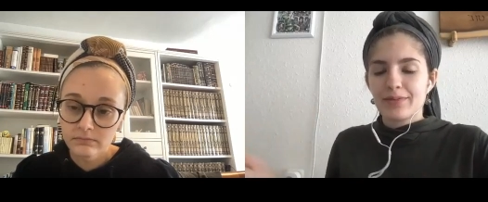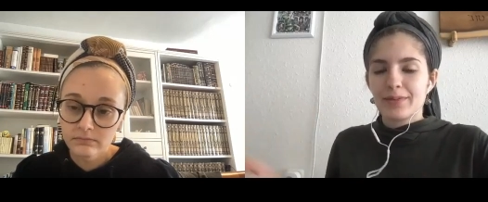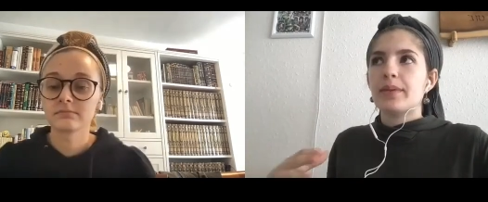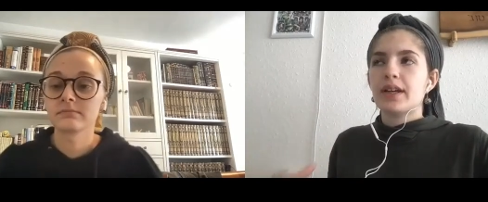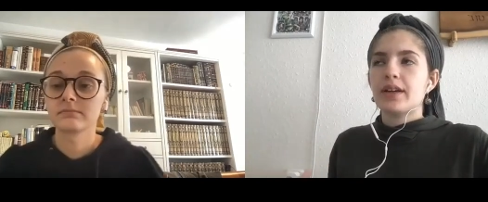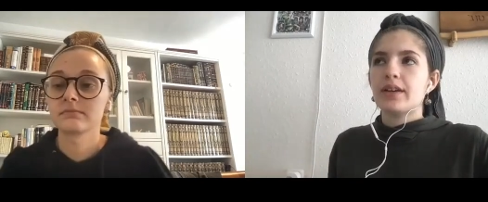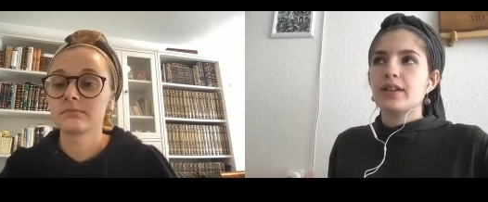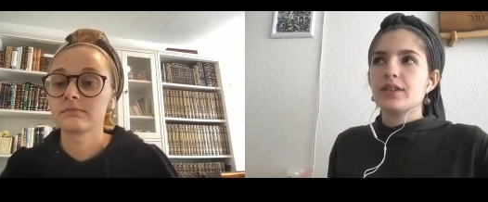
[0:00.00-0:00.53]
Speaker 1: I'm
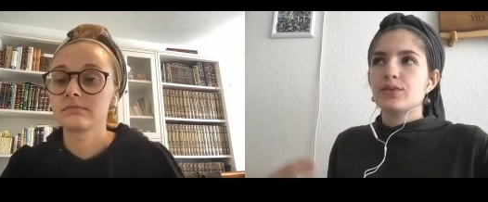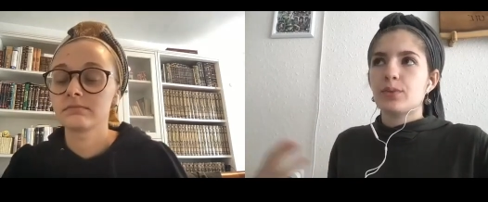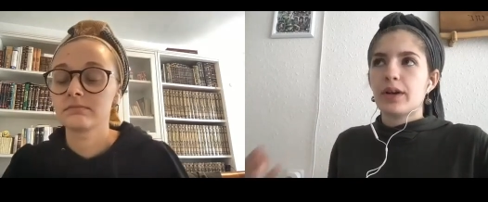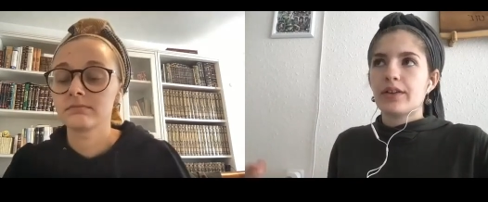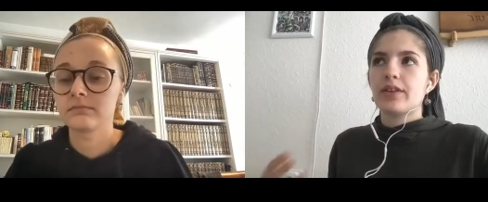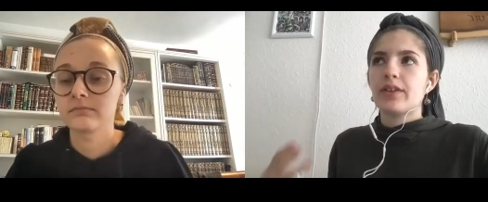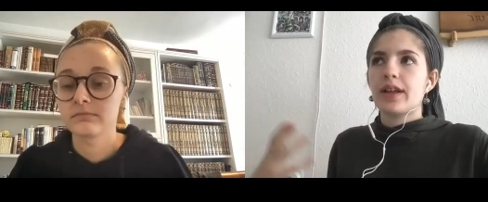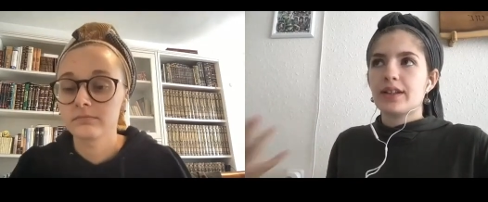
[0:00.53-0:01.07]
curious
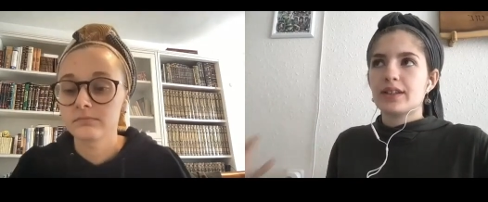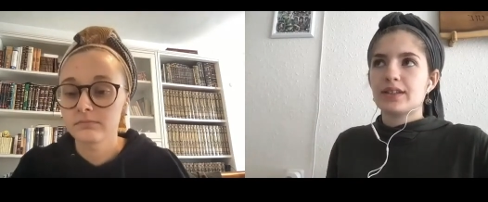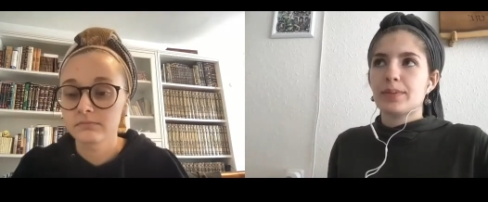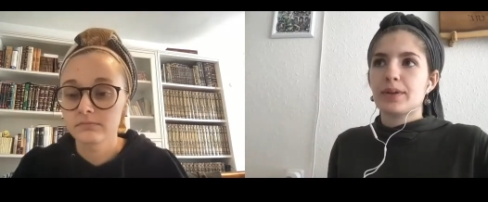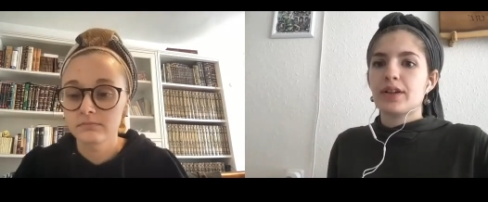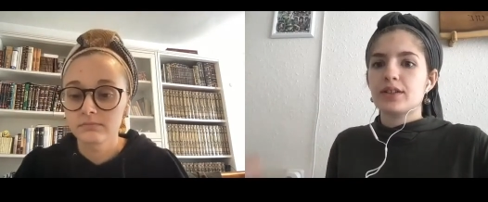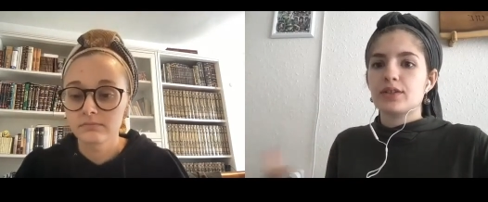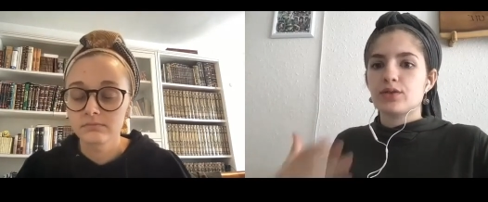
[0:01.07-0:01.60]
whether that
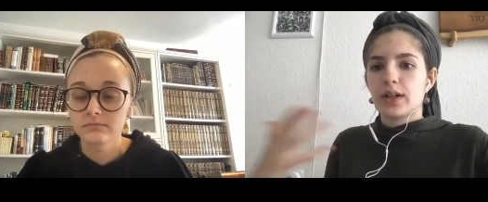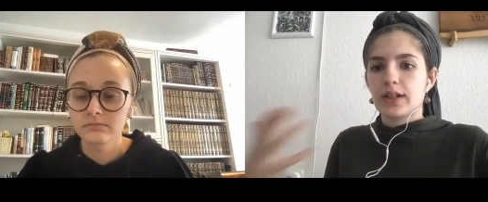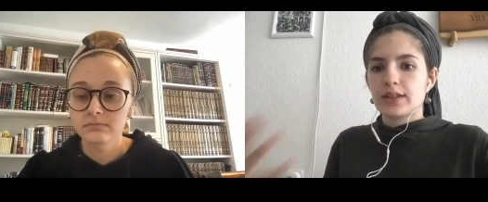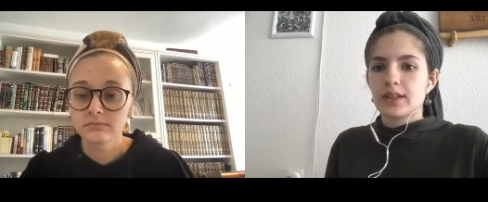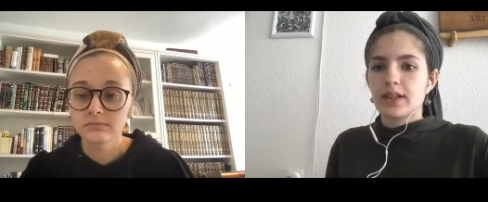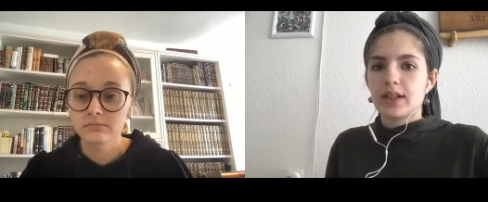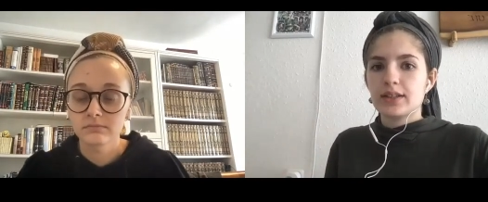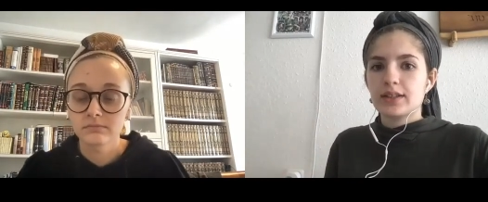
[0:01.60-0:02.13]
experience
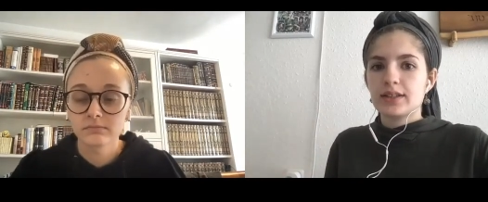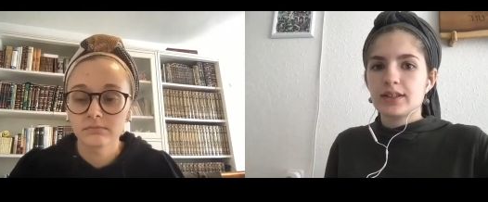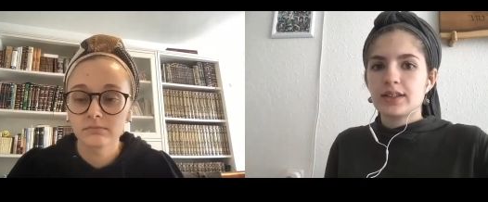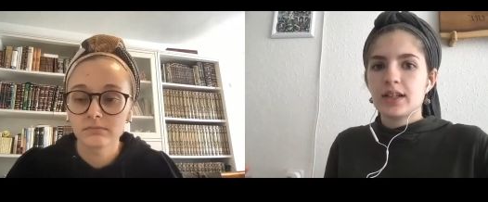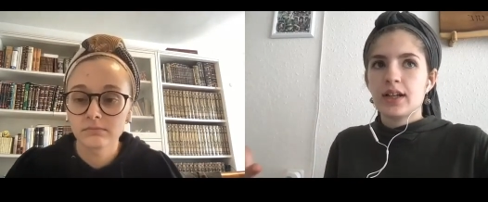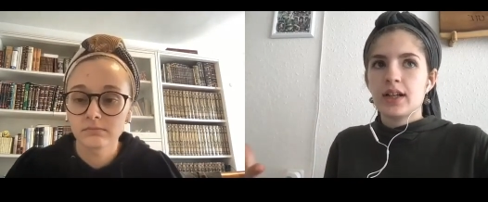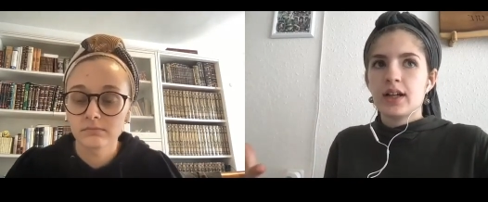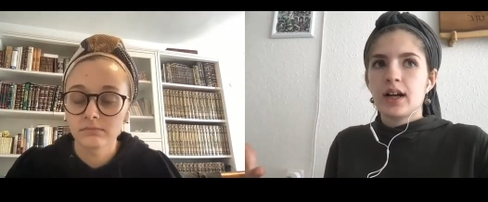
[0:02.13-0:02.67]
resonates